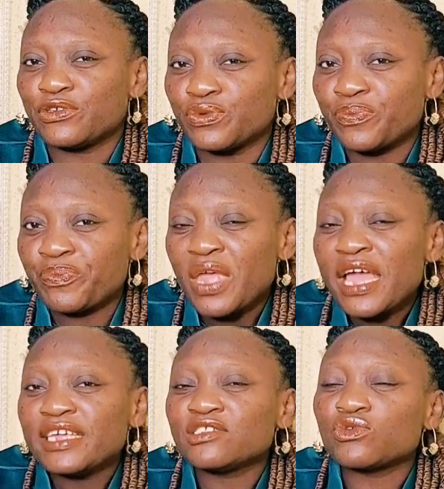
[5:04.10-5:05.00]
do
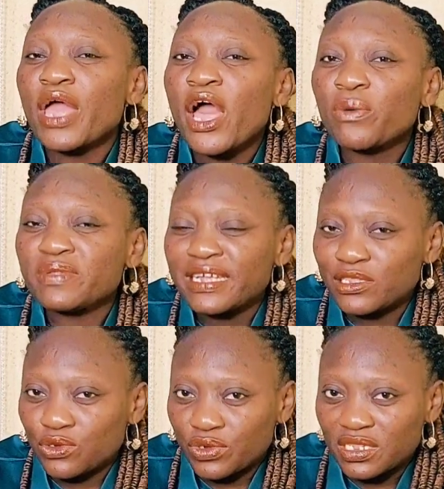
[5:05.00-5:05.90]
is to help
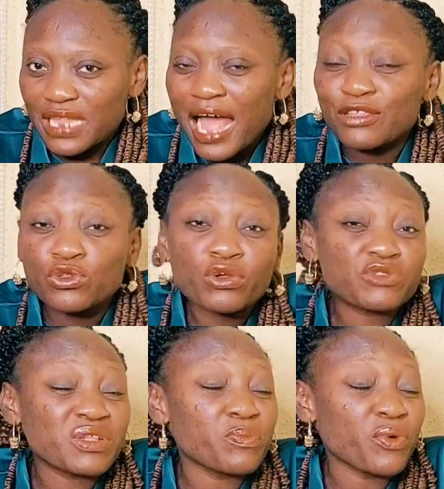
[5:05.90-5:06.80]
debtors and
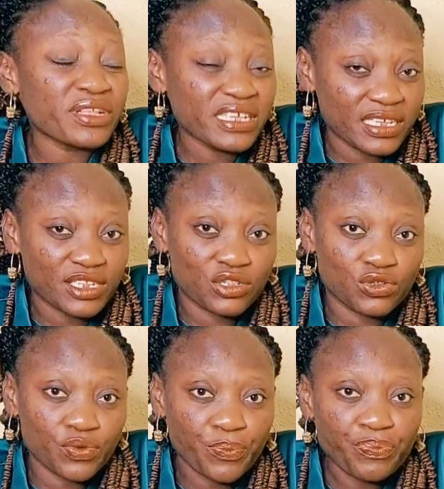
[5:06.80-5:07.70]
those with money
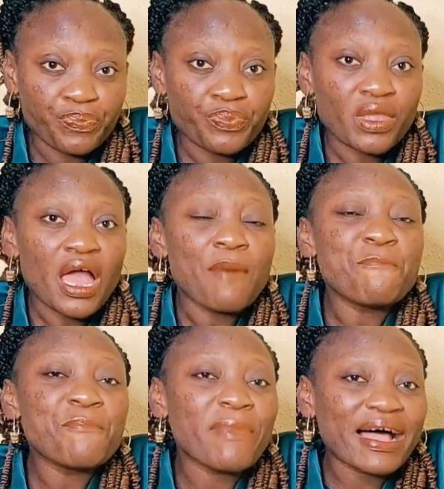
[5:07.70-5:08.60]
issue
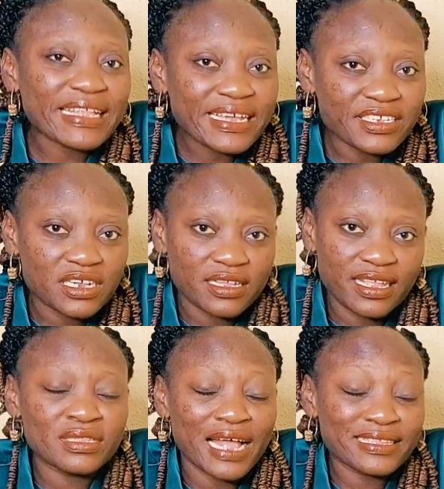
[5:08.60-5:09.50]
manage
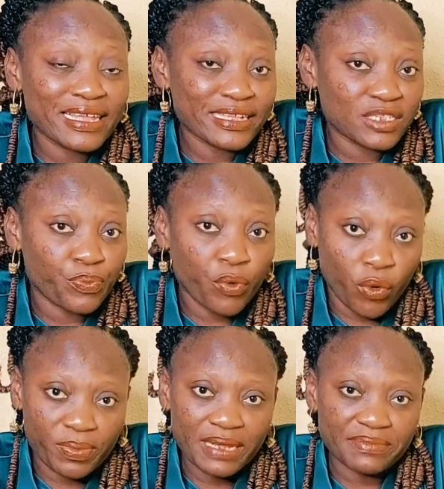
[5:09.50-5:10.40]
their debt
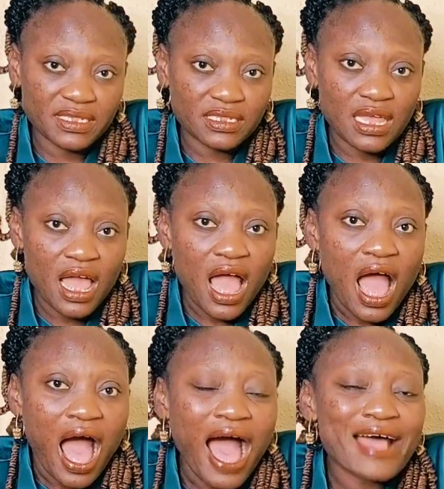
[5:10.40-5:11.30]
problems.
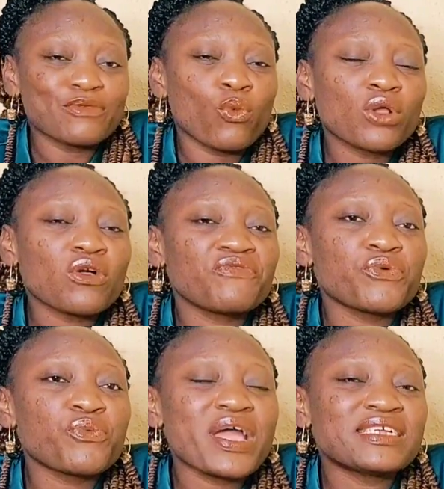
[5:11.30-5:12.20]
And one of
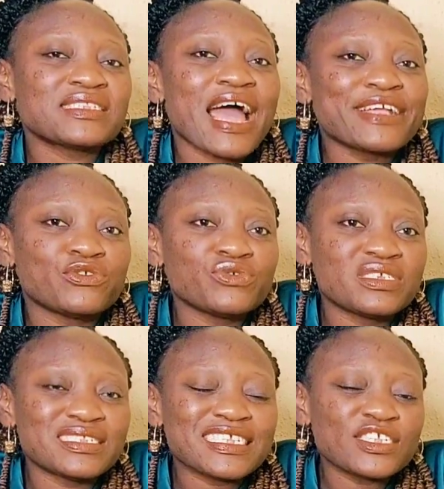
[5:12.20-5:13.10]
the ways I do
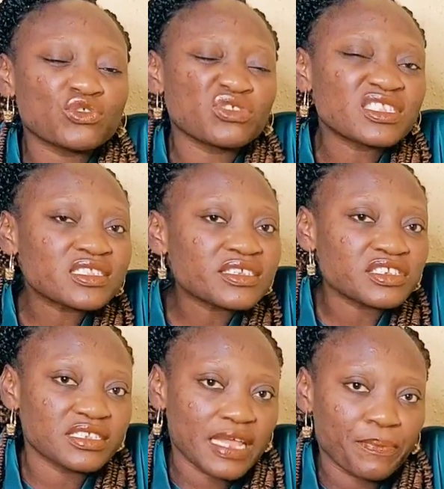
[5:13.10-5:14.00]
this is to
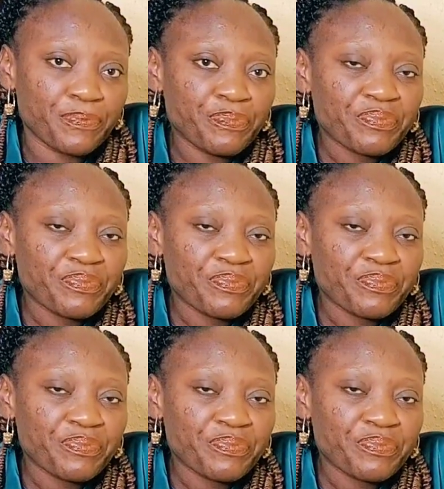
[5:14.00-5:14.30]
teach them